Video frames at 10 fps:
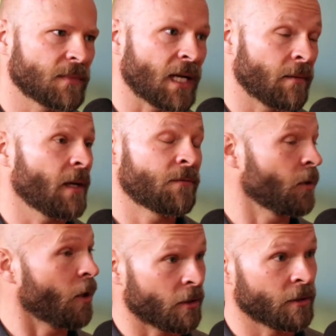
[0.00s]
I, I
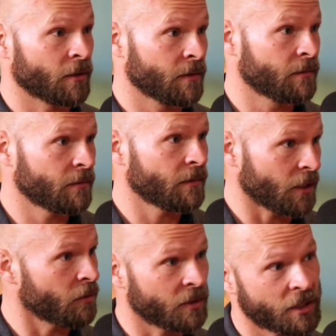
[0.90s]
feel honored
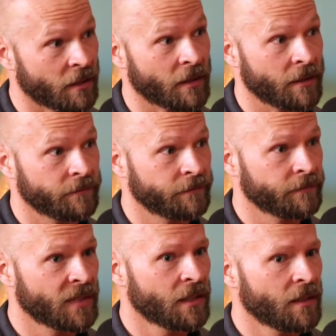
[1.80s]
that you would share that.
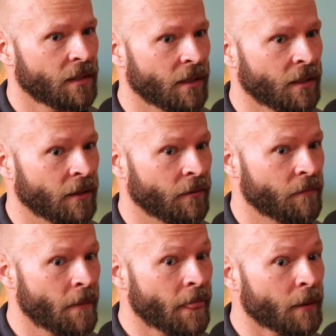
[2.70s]

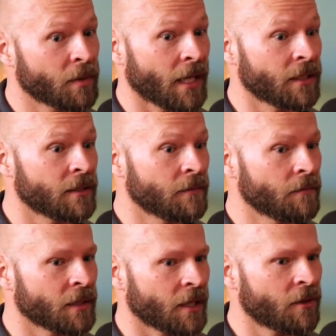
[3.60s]
Um, but I
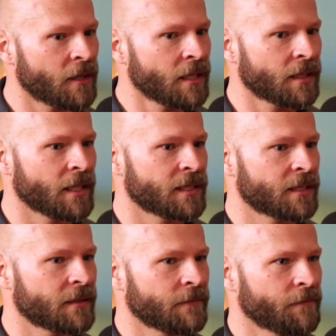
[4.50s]
but I think that
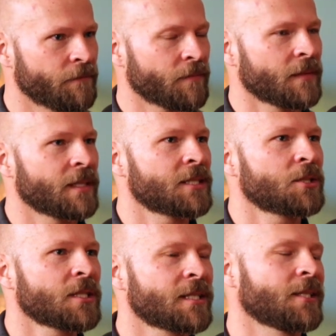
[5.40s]
it's this is
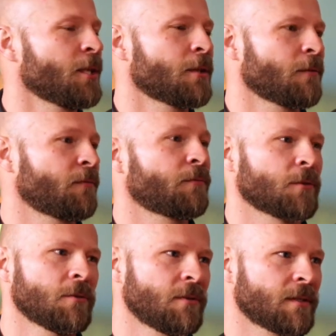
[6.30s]
just another
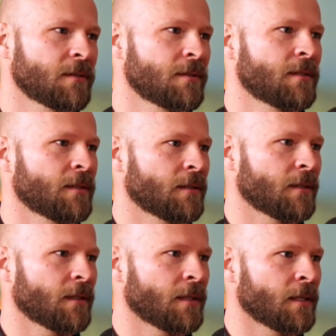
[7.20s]
fruit,
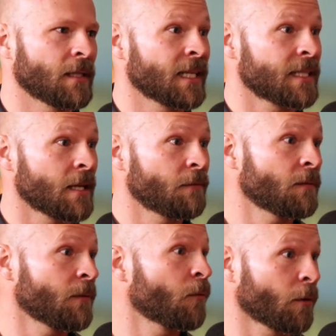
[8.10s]
hmm. uh, an Isaiah
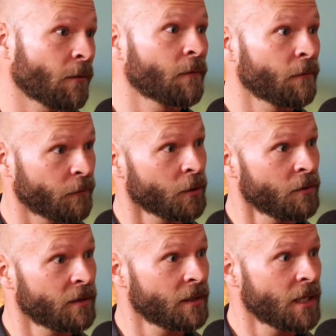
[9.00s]
fifty fourth
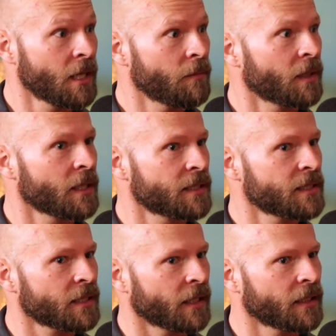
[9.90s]
fruit, mm -hmm. because
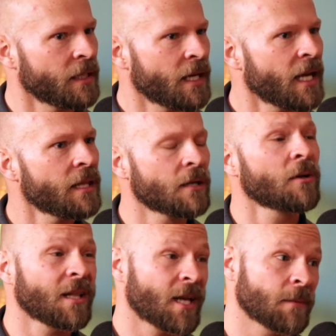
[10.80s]
it's like, hey, there
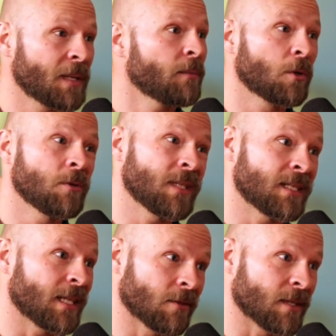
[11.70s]
are a lot of people who need
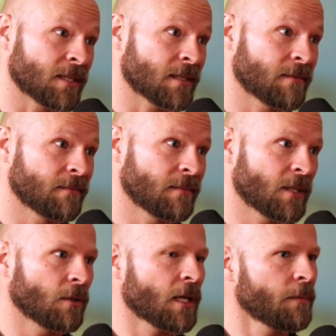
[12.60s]
to hear this.
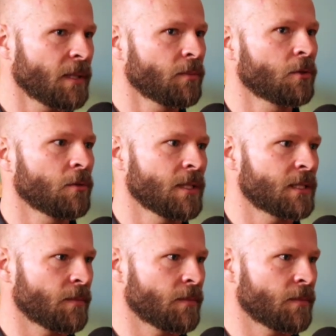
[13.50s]
There are a lot of people hmm. who need to